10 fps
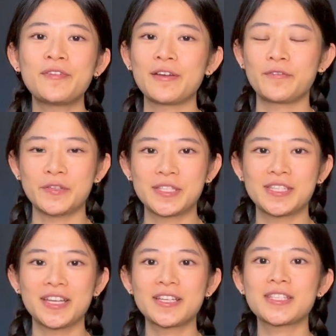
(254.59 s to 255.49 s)

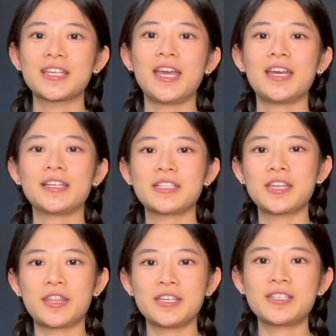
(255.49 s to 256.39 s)
5'6", and
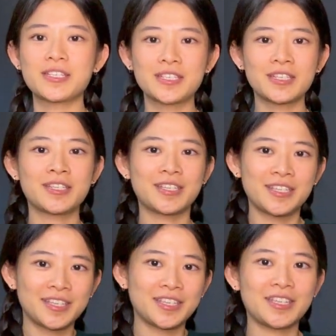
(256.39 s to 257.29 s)
this
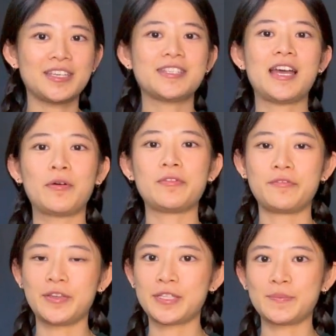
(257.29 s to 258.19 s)
is how it
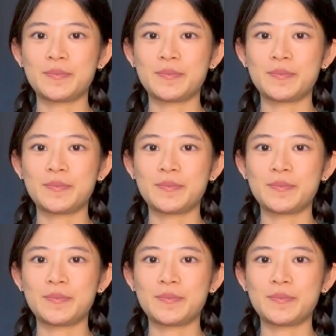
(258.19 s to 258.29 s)
fits